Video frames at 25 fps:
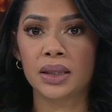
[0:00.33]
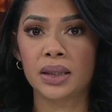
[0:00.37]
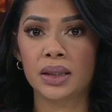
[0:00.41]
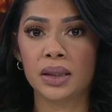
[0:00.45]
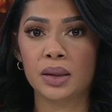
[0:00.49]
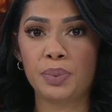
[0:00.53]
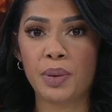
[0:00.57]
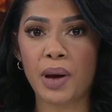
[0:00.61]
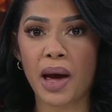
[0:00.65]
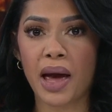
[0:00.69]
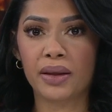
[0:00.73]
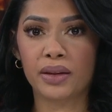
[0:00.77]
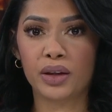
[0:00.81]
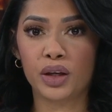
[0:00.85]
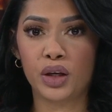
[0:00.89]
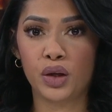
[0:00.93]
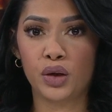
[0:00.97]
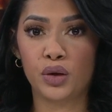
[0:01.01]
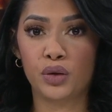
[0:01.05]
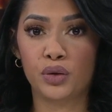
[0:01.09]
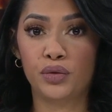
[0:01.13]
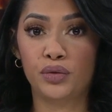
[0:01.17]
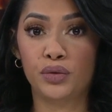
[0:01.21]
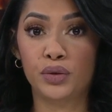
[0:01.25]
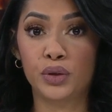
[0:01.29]
A pilot
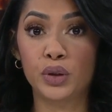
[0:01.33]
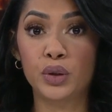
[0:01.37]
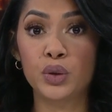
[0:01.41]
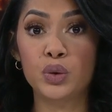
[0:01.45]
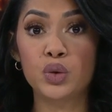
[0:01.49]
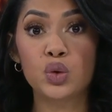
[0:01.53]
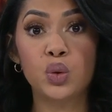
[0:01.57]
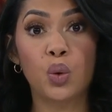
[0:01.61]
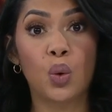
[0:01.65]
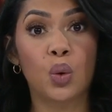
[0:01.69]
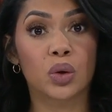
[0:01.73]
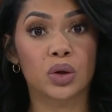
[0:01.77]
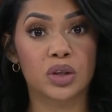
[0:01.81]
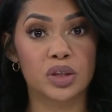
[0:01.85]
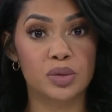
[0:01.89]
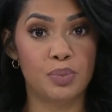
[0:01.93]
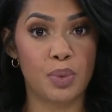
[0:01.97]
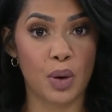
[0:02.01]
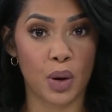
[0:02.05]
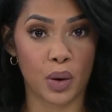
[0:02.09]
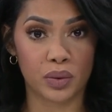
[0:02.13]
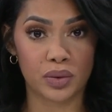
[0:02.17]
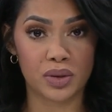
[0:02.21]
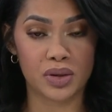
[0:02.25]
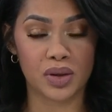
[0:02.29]
who flew towards
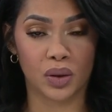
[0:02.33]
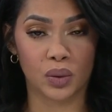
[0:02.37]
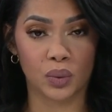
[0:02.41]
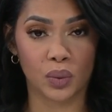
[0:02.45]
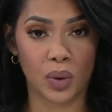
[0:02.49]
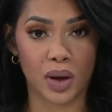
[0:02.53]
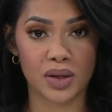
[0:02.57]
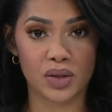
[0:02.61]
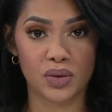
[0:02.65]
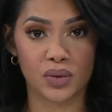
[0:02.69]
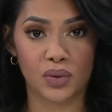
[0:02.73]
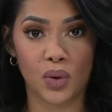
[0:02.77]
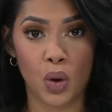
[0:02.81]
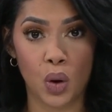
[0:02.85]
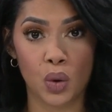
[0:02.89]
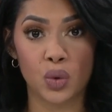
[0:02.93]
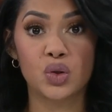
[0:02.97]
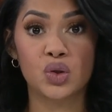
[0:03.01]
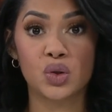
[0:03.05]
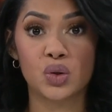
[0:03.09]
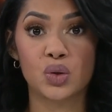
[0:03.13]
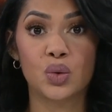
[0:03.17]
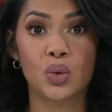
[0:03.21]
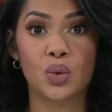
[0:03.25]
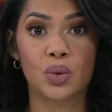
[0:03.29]
boats on res
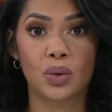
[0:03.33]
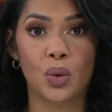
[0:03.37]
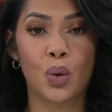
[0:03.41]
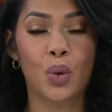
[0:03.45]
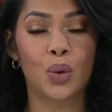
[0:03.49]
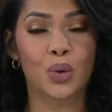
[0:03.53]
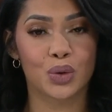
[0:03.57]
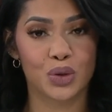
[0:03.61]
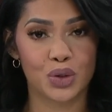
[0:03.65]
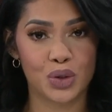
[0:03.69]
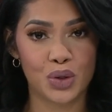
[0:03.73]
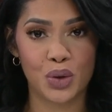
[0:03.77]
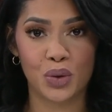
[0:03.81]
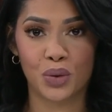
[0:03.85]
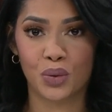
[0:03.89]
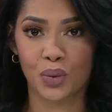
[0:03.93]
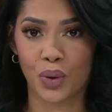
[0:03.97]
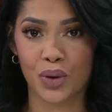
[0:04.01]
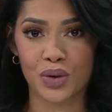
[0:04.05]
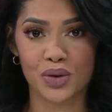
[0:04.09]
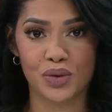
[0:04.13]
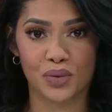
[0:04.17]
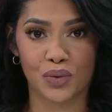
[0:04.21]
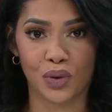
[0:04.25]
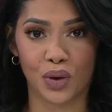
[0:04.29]
host Horsetooth
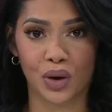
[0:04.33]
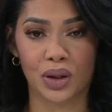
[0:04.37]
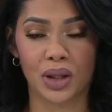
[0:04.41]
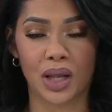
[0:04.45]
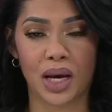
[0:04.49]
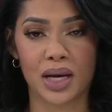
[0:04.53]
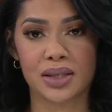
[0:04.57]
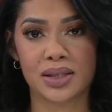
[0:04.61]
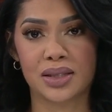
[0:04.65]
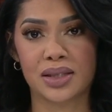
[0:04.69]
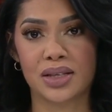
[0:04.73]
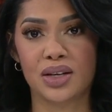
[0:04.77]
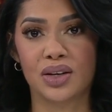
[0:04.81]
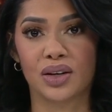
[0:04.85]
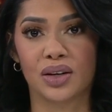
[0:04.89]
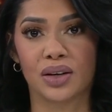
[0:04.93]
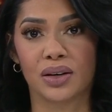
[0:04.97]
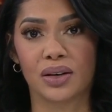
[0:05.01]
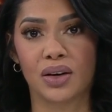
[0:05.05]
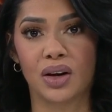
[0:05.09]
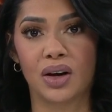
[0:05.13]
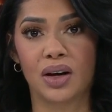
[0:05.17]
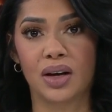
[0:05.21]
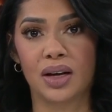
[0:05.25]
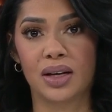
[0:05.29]
Reservoir last
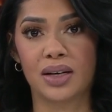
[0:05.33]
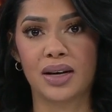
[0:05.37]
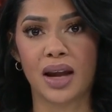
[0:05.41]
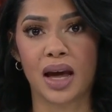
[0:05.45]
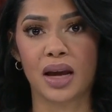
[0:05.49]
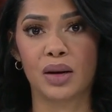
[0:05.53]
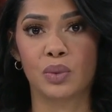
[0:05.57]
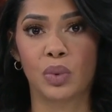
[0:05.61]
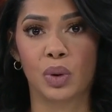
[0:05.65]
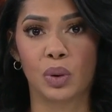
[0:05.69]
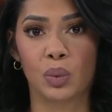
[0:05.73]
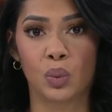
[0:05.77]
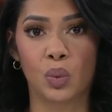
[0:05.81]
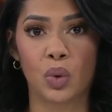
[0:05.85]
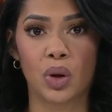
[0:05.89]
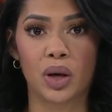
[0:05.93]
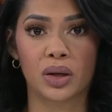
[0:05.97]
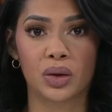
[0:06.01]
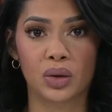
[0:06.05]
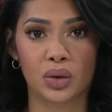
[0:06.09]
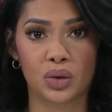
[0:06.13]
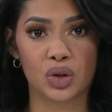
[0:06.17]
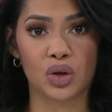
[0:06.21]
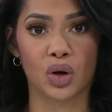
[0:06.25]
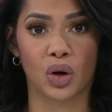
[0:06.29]
year on nine one
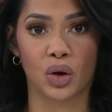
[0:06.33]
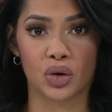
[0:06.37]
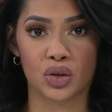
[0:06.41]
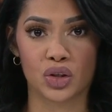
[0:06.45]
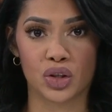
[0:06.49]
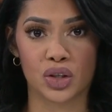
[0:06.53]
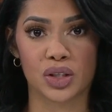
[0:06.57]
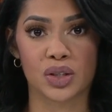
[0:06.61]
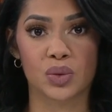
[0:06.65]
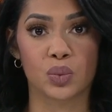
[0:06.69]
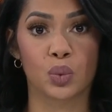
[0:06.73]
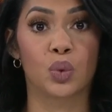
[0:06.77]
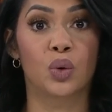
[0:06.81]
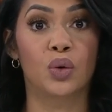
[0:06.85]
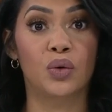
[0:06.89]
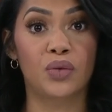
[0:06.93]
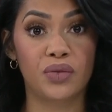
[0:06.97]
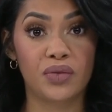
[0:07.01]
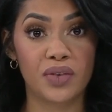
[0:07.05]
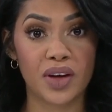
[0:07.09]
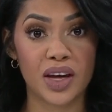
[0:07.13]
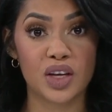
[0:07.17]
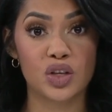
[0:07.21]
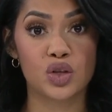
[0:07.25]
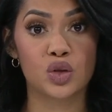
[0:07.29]
one charges will
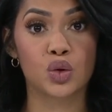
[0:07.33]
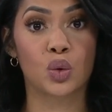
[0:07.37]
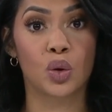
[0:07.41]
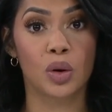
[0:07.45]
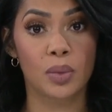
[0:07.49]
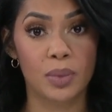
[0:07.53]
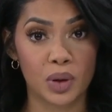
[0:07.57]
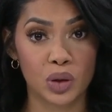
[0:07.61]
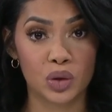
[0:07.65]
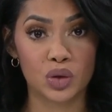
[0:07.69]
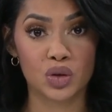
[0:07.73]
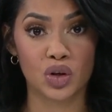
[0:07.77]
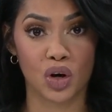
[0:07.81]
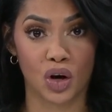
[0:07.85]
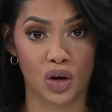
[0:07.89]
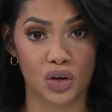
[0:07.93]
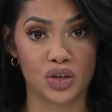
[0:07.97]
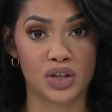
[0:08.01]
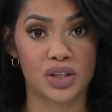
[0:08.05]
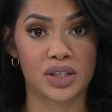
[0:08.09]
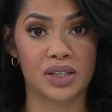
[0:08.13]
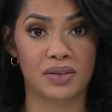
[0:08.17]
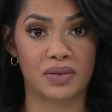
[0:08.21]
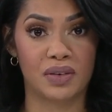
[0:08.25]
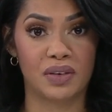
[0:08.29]
face criminal
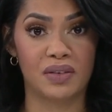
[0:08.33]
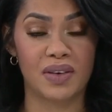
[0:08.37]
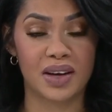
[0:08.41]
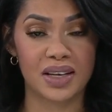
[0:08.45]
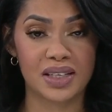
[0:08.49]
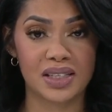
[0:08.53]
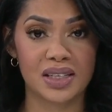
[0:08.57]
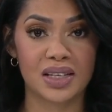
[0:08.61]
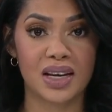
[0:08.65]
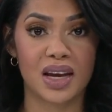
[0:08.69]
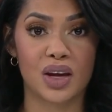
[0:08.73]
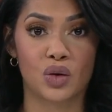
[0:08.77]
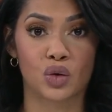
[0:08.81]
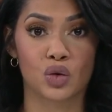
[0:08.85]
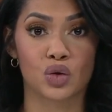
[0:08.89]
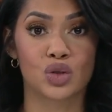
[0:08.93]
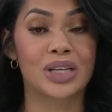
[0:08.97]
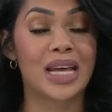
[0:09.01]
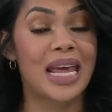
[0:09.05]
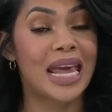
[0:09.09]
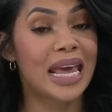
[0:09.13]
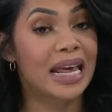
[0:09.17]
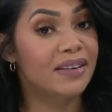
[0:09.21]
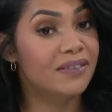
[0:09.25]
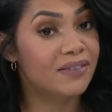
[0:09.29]
charges if investigators
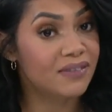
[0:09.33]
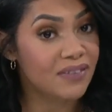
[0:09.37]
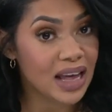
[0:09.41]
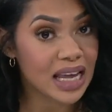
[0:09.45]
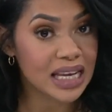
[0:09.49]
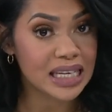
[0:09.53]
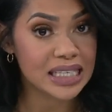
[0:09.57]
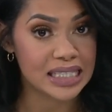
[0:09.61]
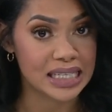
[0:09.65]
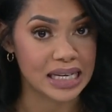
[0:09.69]
can find